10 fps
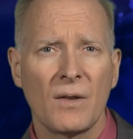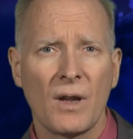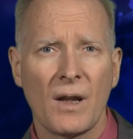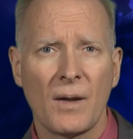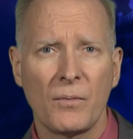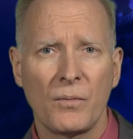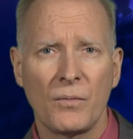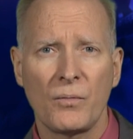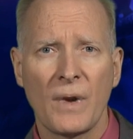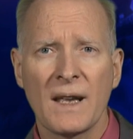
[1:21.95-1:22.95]

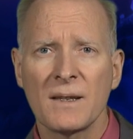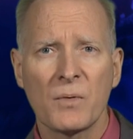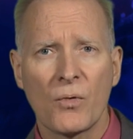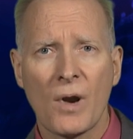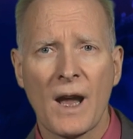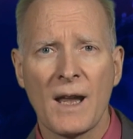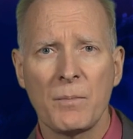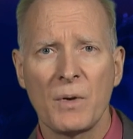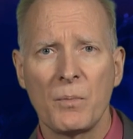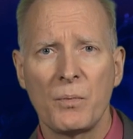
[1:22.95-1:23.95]
random crime,